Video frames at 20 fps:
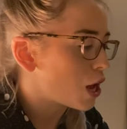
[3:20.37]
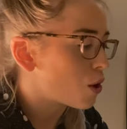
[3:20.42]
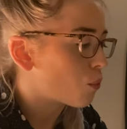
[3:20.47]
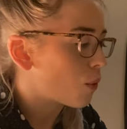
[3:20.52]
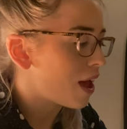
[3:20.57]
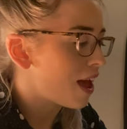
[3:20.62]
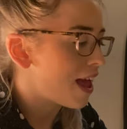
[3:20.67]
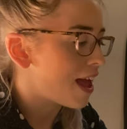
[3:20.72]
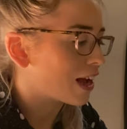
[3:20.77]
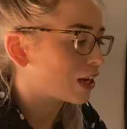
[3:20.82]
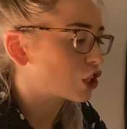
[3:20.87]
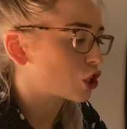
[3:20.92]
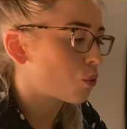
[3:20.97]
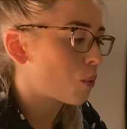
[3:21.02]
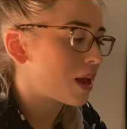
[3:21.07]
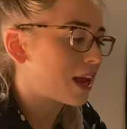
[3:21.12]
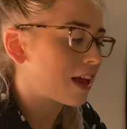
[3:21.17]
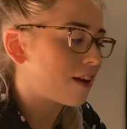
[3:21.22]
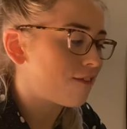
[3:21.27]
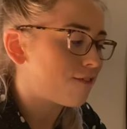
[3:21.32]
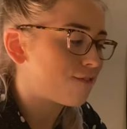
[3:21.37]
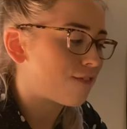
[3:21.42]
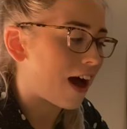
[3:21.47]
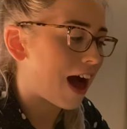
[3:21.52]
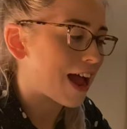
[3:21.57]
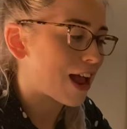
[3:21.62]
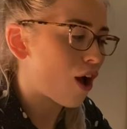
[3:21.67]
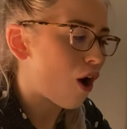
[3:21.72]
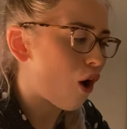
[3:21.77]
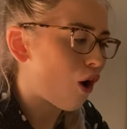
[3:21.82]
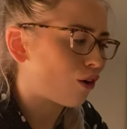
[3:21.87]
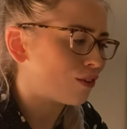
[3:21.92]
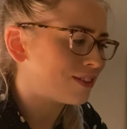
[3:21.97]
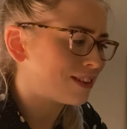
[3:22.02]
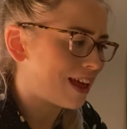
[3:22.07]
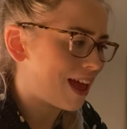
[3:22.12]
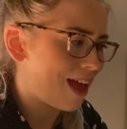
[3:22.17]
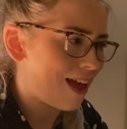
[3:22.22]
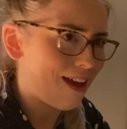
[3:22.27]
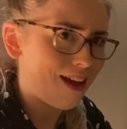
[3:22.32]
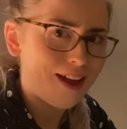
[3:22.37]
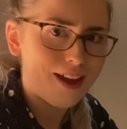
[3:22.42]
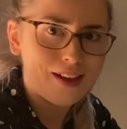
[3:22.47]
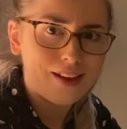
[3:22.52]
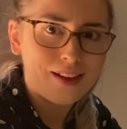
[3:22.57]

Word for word: awake so we can fight all day,